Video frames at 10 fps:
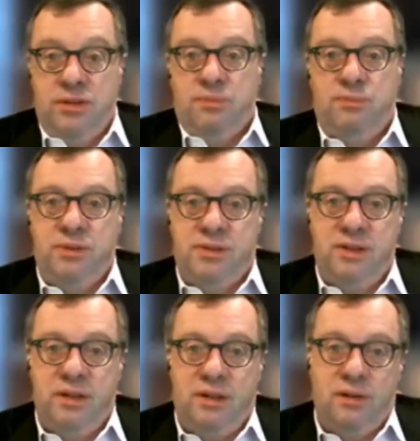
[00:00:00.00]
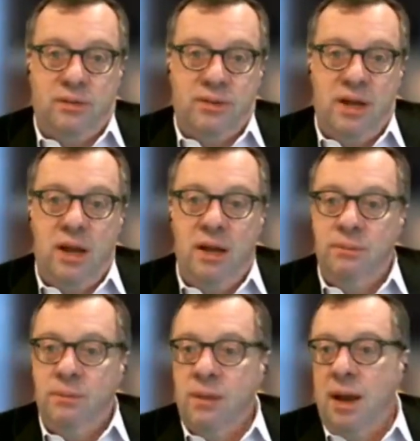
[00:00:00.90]
this particular
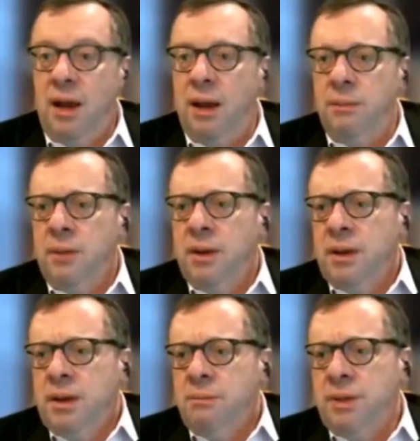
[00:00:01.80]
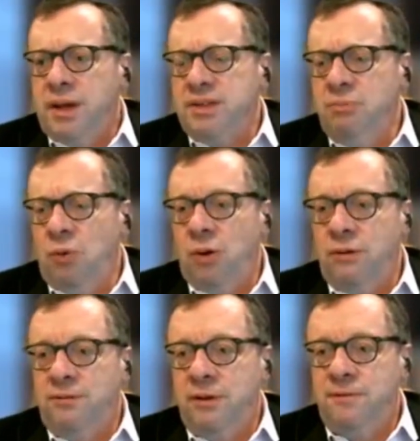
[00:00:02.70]
time. But that's more
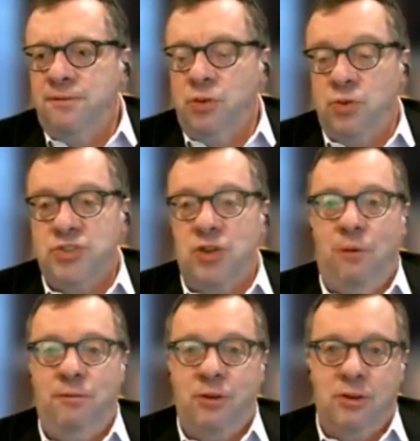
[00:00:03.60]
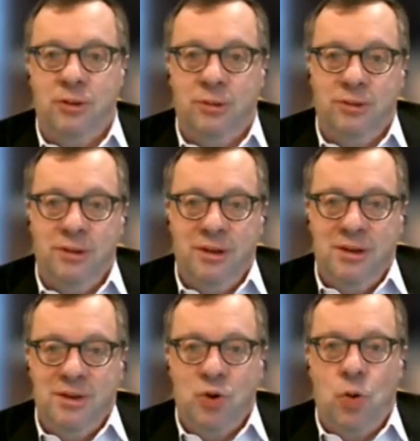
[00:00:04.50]
of a philosophical
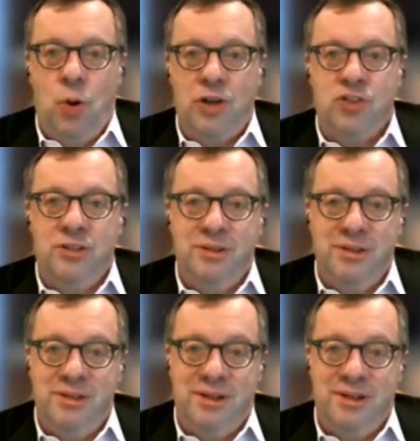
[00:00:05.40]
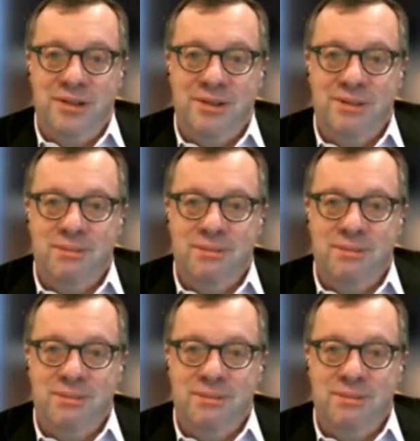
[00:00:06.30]
question than